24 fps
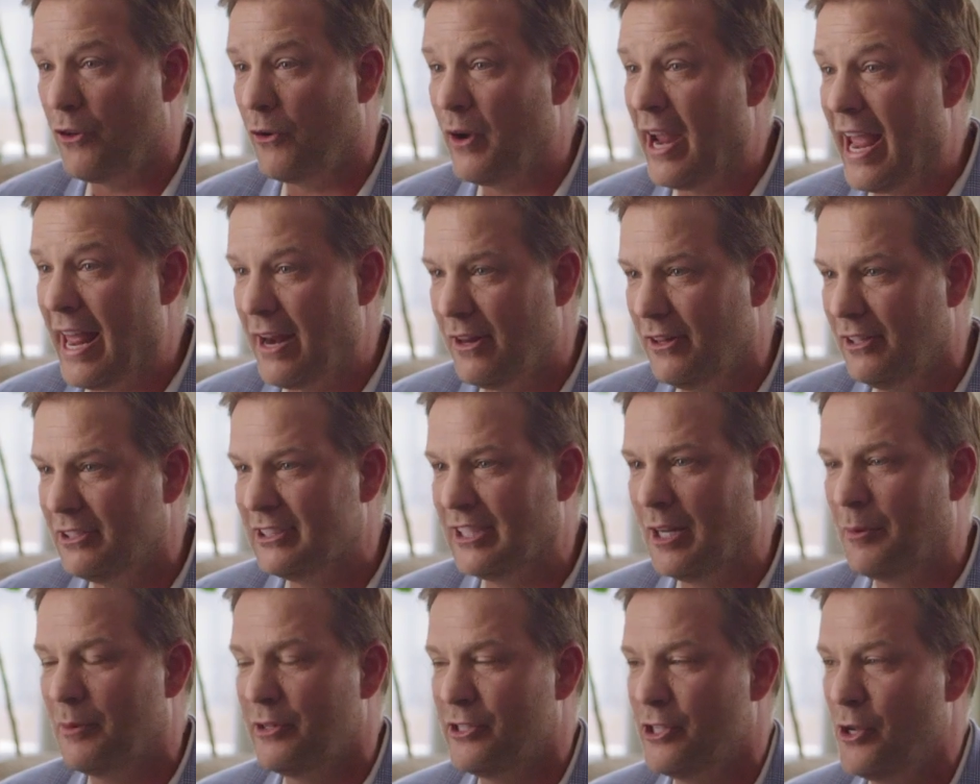other
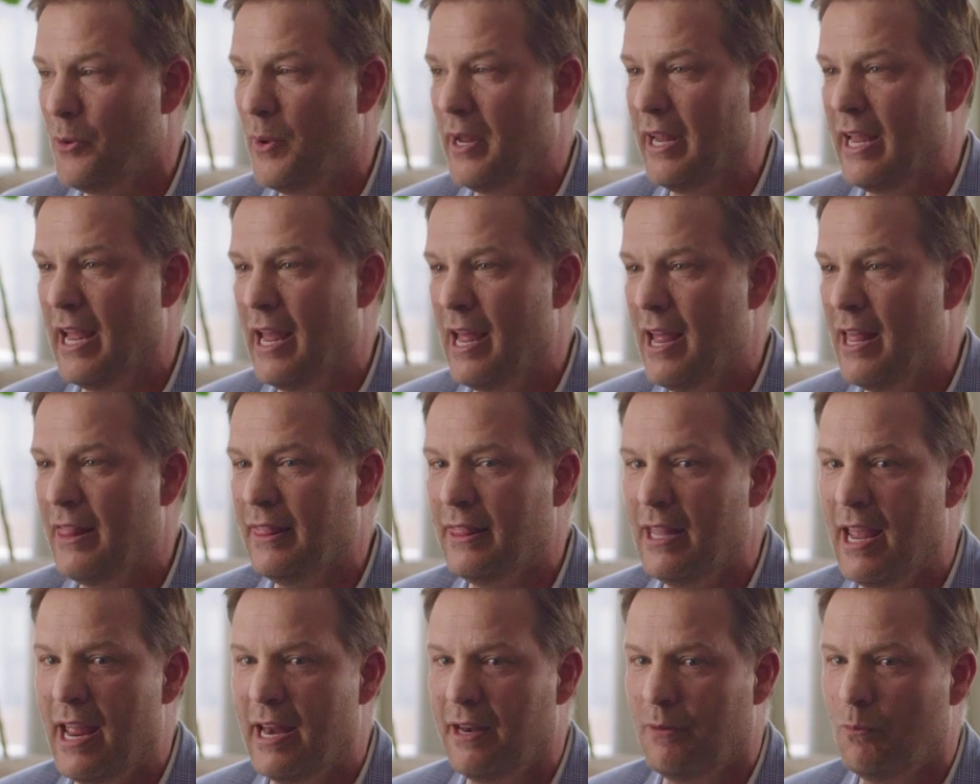analysts that were doing it,
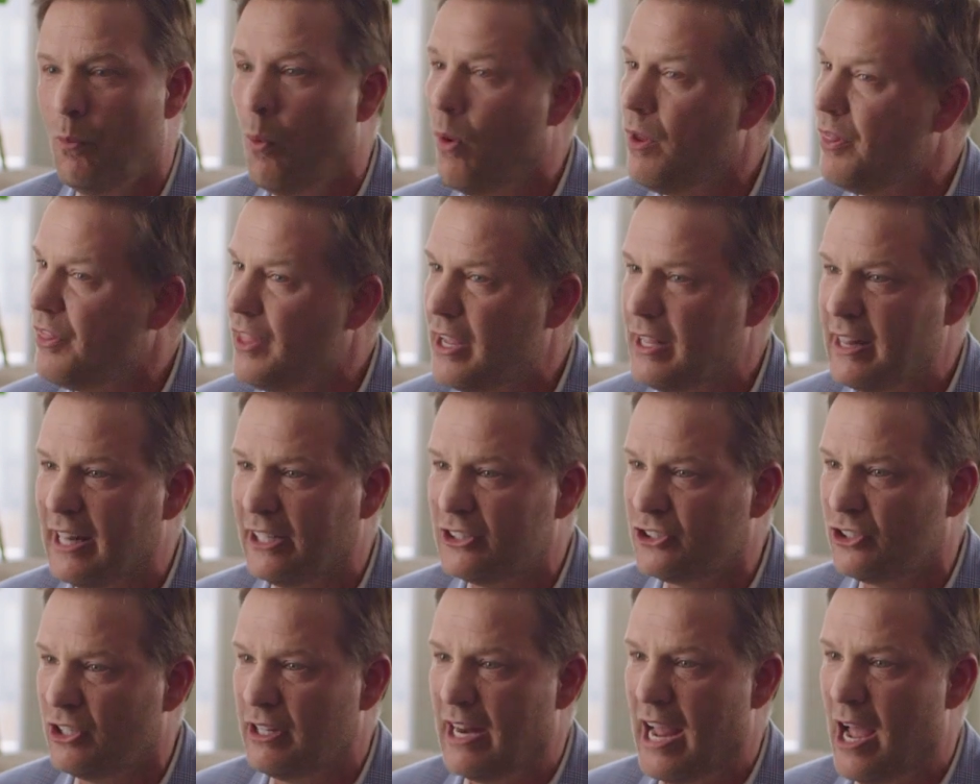and one thing
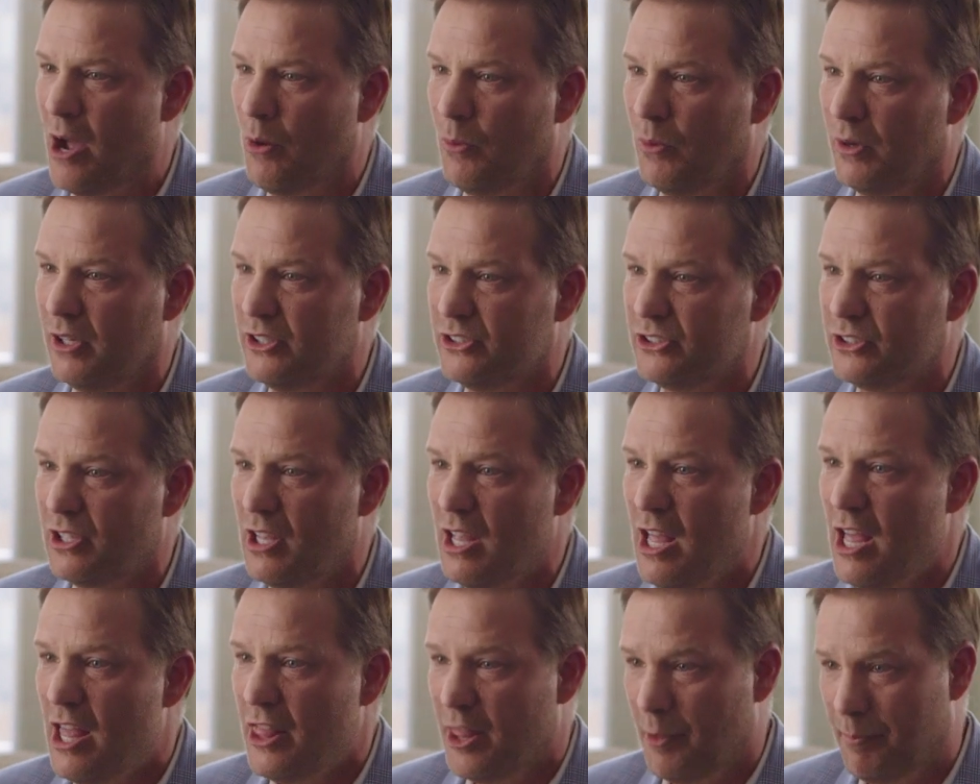that stood out was
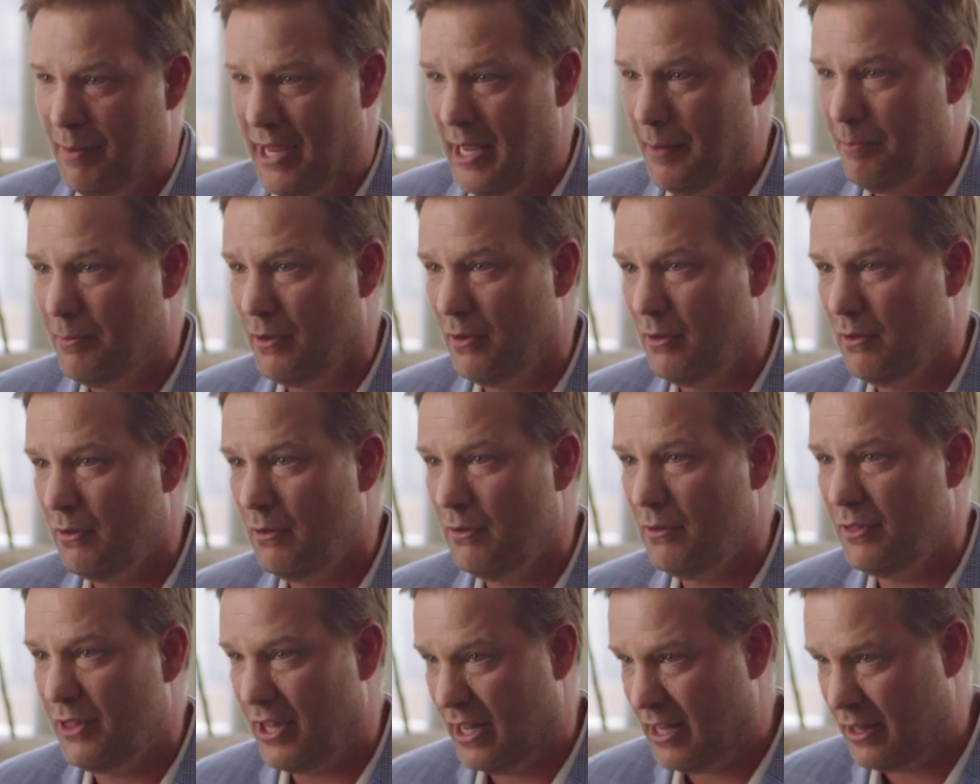the
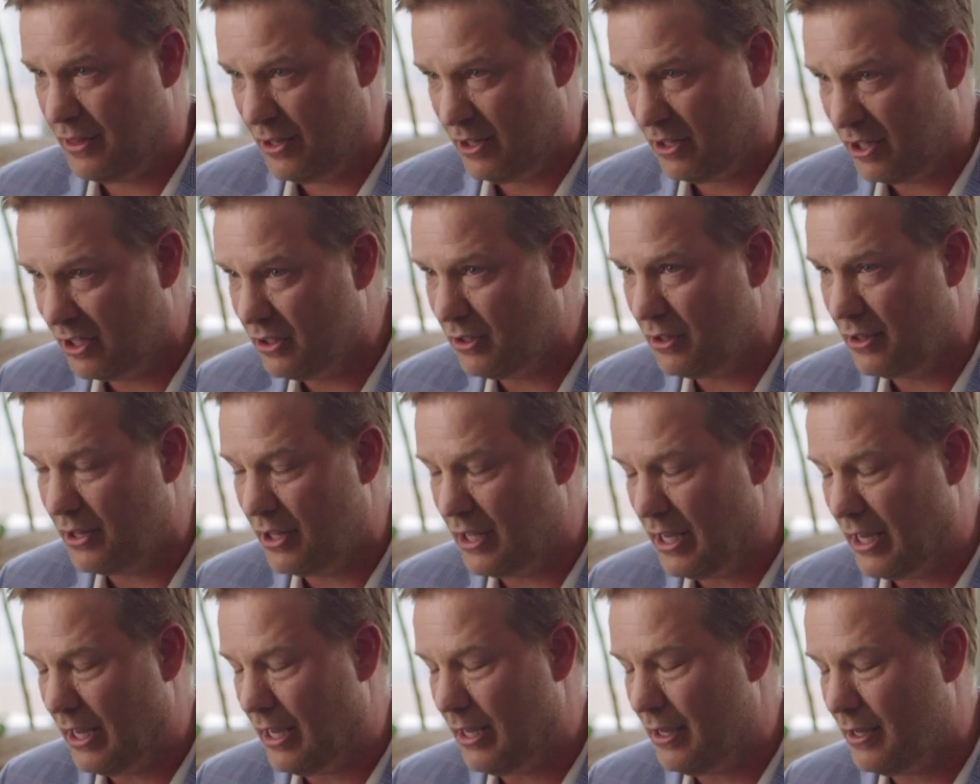people,
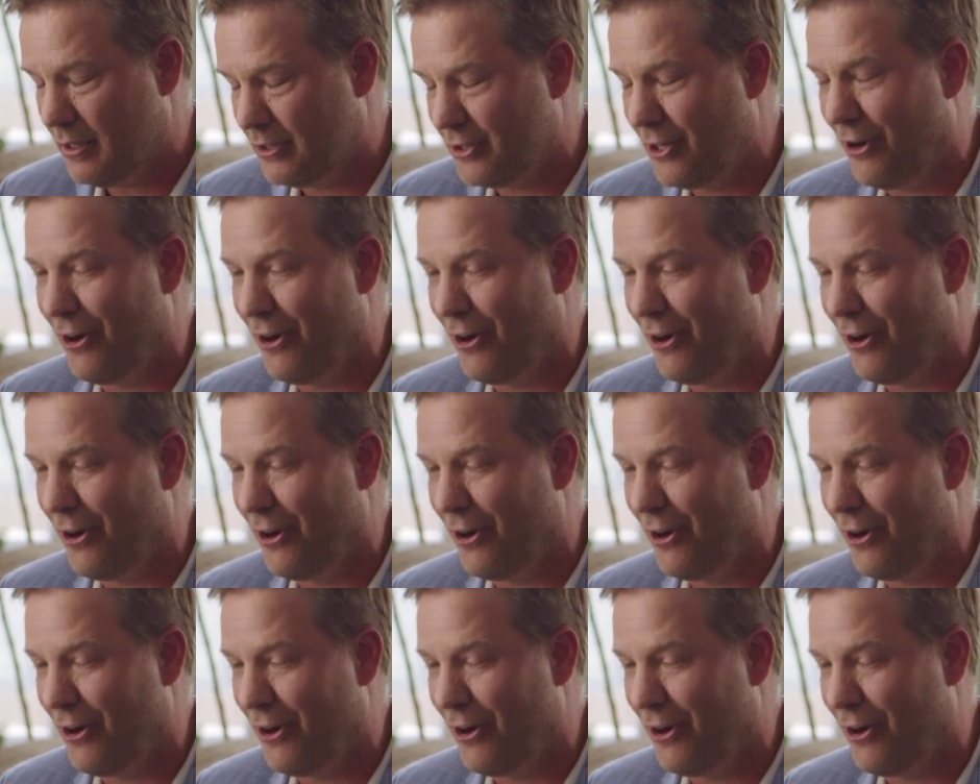the